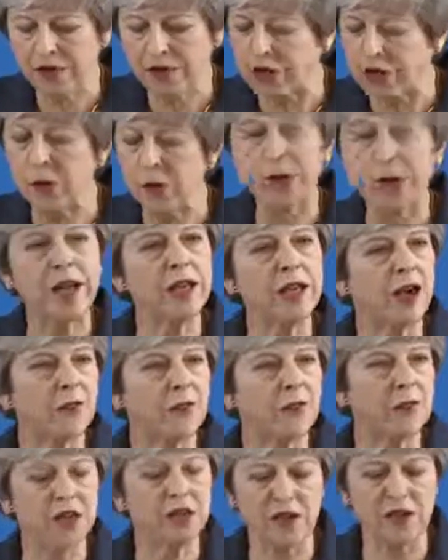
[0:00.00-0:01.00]
The UK
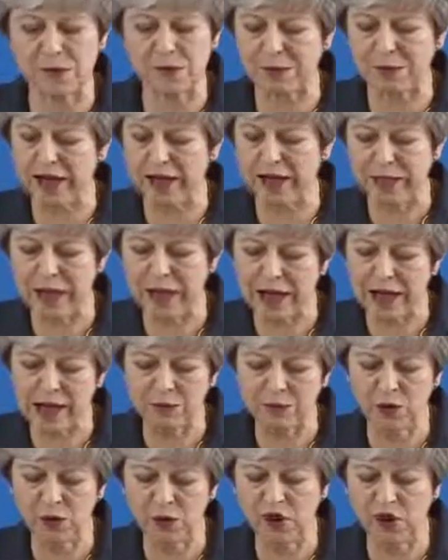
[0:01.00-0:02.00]
government has been
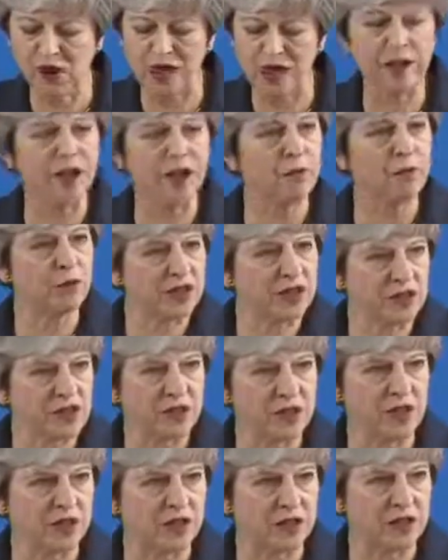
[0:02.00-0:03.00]
able to take
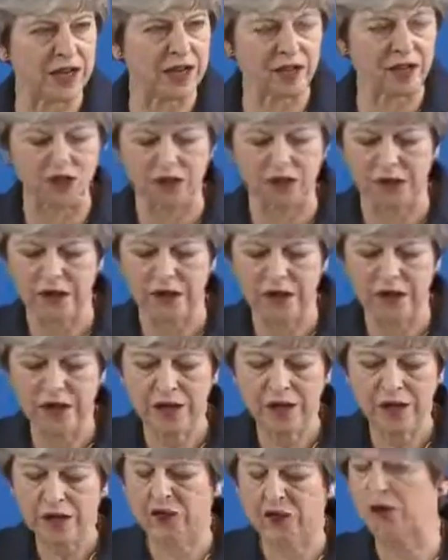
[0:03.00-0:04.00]
unprecedented action
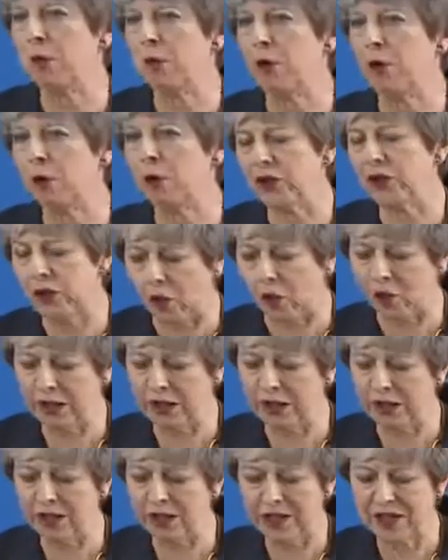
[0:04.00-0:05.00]
to support the
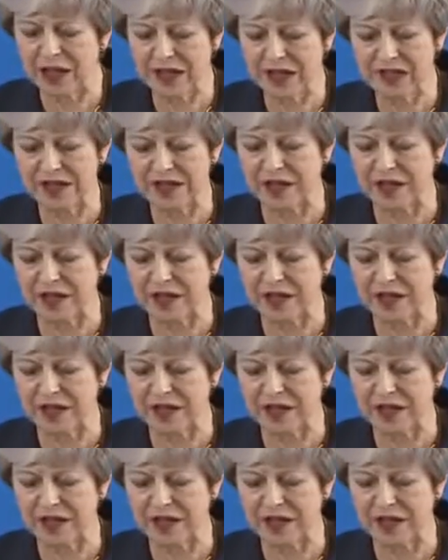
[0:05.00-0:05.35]
oil and gas